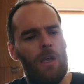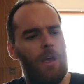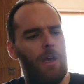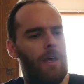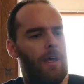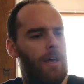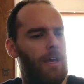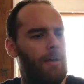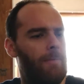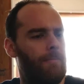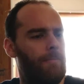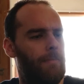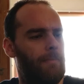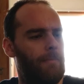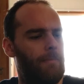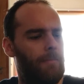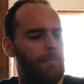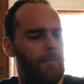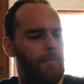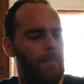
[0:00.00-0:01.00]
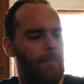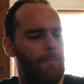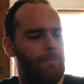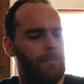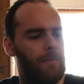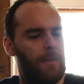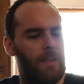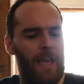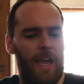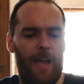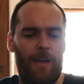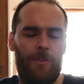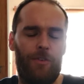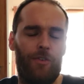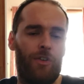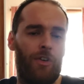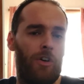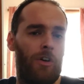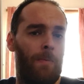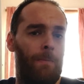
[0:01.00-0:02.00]
Yeah,
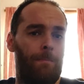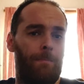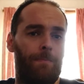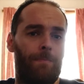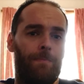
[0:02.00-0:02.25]
so.